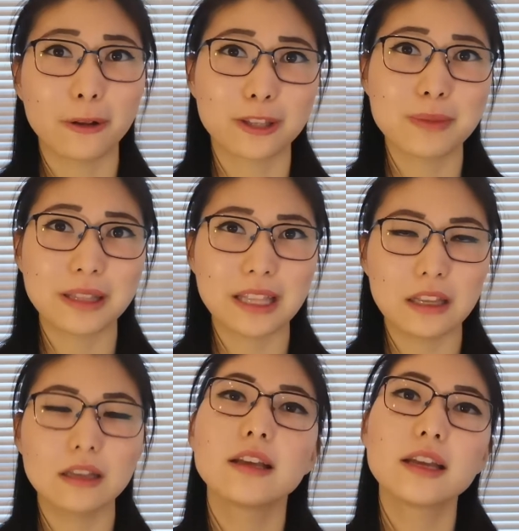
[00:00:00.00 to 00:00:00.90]

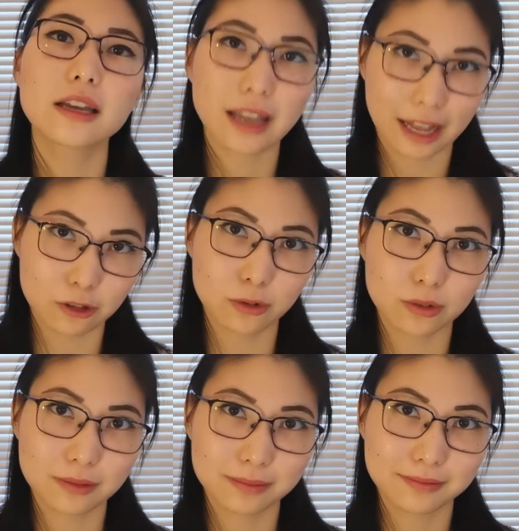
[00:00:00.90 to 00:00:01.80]
ultimately
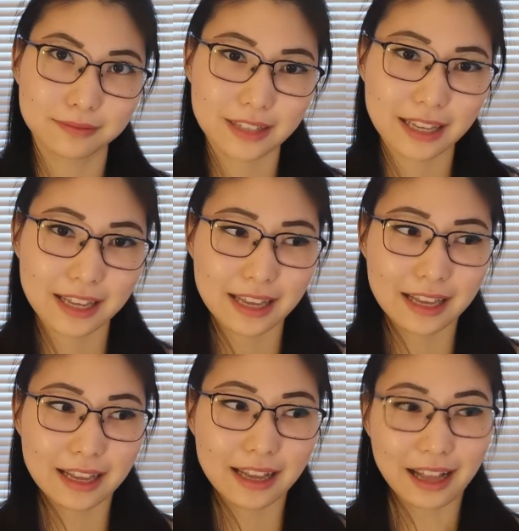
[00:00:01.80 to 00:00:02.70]
cancelled.
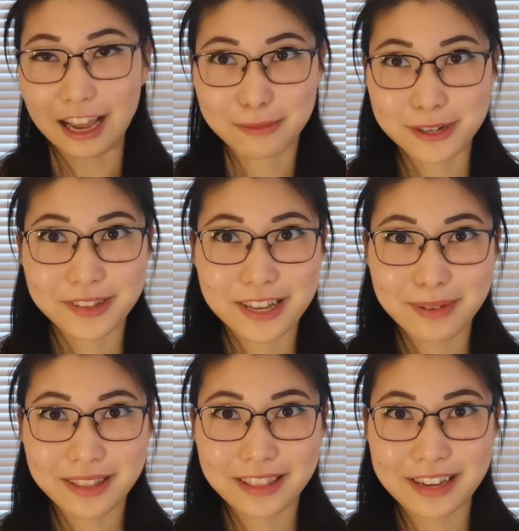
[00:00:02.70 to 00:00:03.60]
I've personally
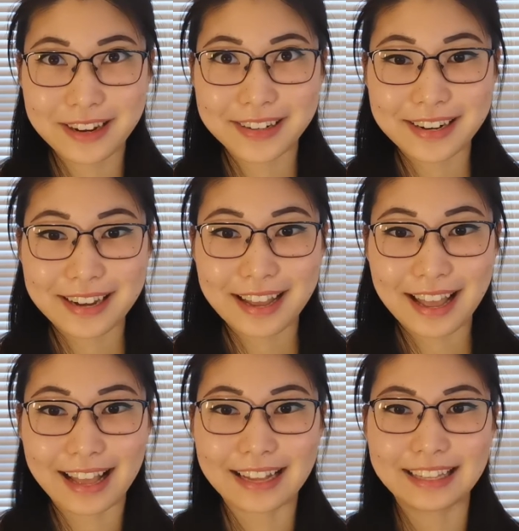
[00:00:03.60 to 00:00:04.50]
been there
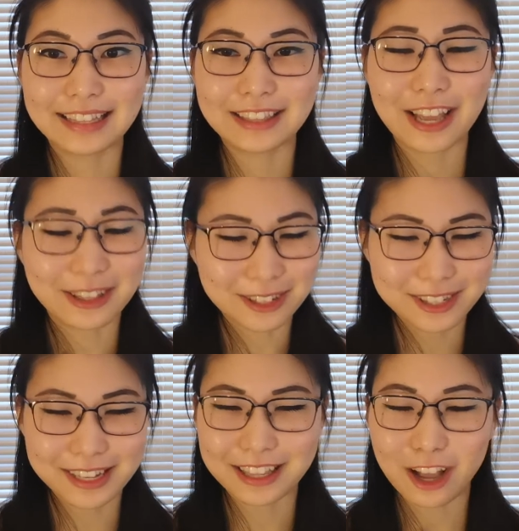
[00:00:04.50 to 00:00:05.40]
and
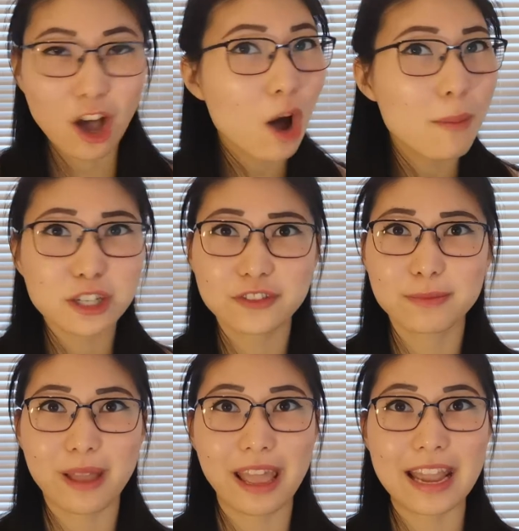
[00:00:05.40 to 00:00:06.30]
understand how much of a
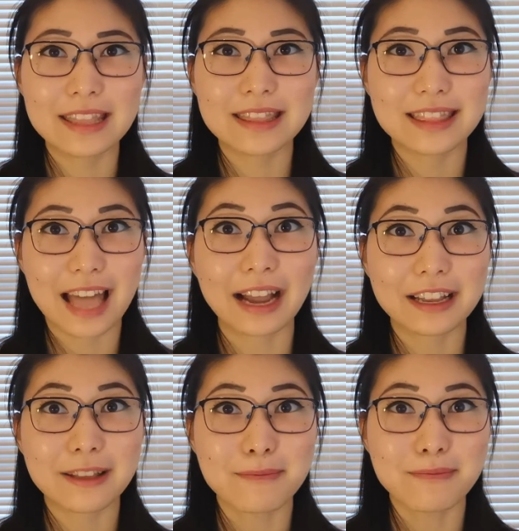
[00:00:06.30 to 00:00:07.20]
pain that
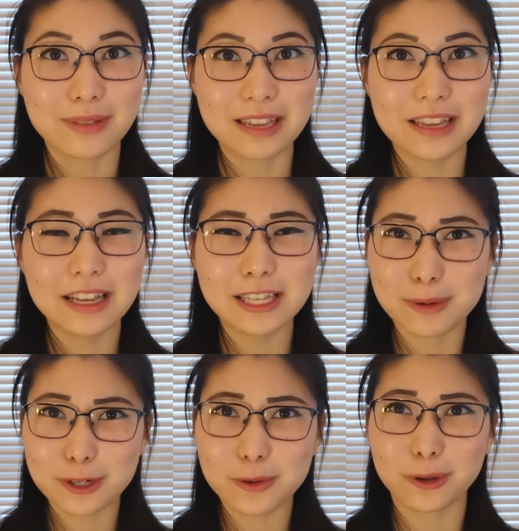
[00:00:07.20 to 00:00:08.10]
can be,
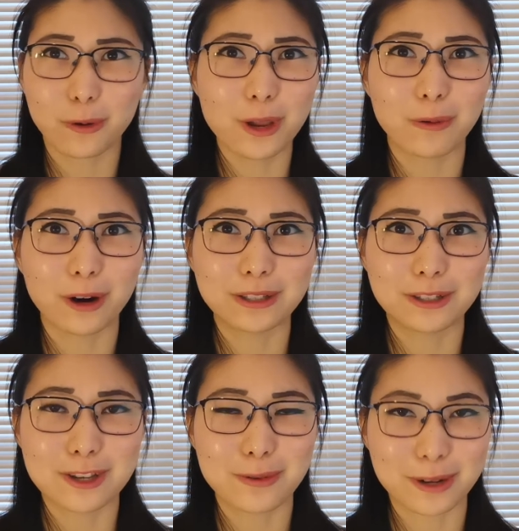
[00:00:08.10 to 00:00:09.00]
especially when all you wanted to
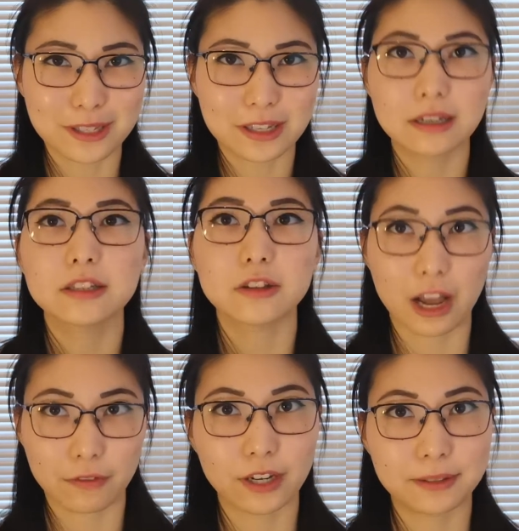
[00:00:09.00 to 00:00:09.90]
do was to
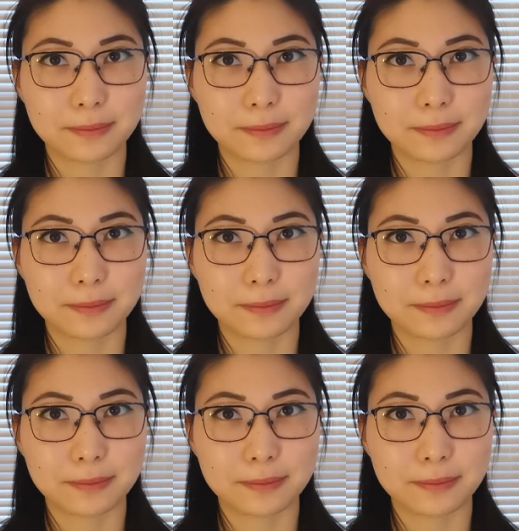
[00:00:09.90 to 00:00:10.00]
have fun.